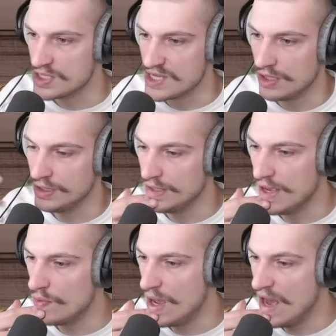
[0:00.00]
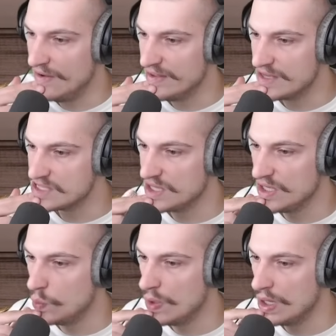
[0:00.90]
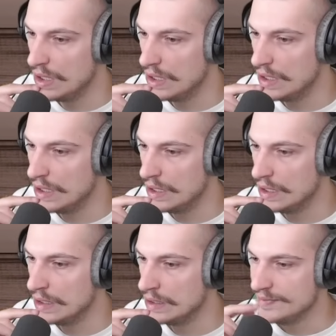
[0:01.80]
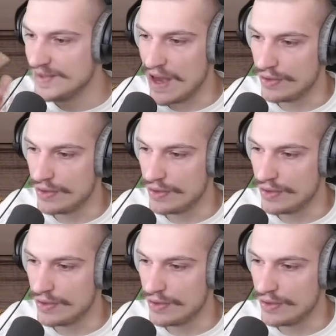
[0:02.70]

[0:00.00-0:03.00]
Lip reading: Settling down obviously will yeah,